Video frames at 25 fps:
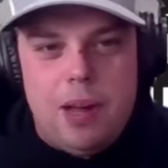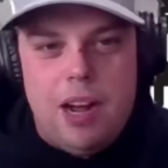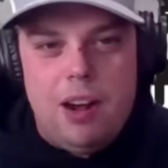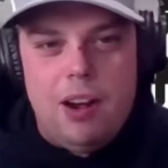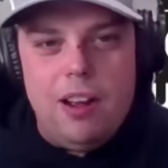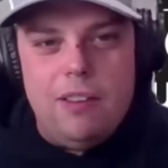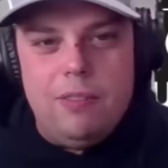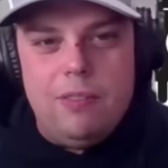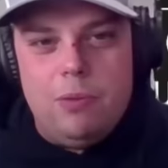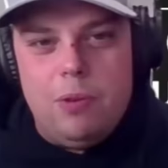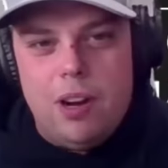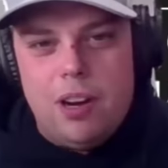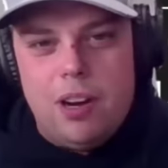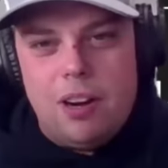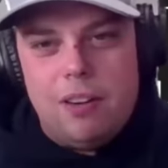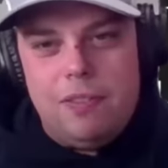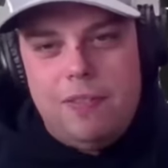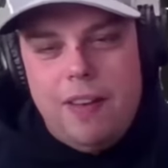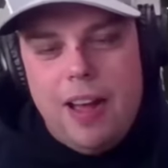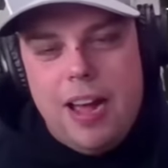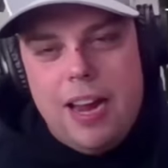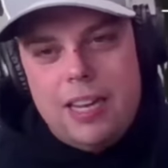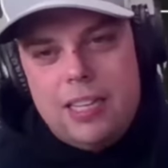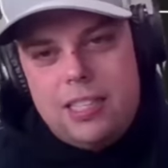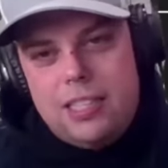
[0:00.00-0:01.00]
how I've won our
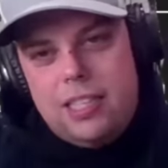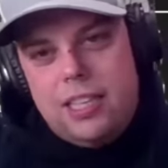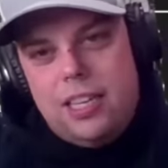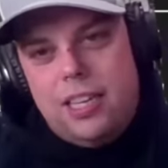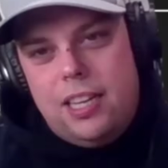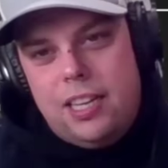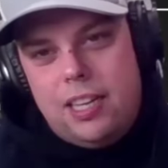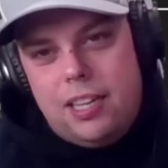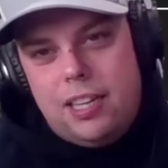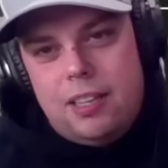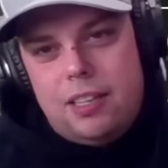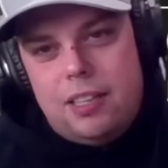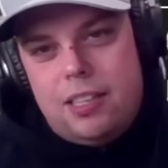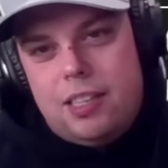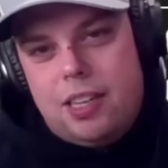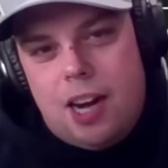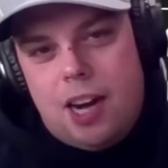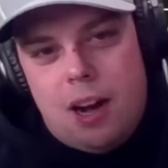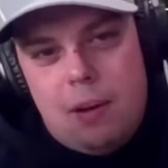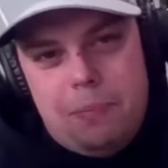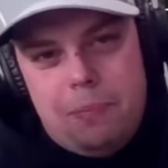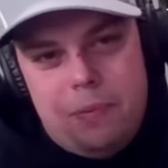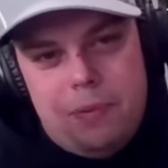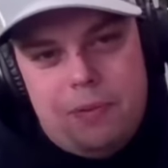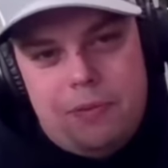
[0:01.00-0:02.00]
fantasy
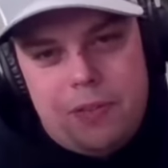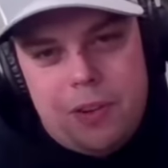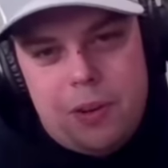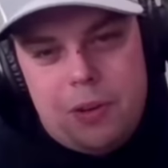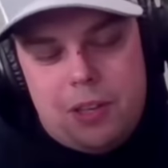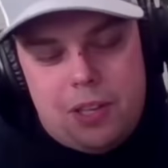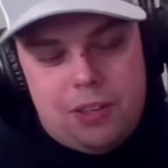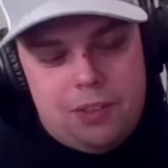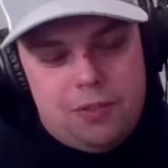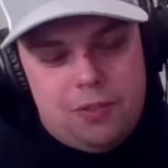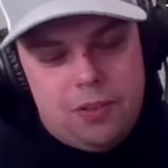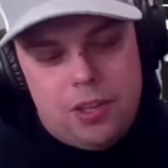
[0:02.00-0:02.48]
cup a few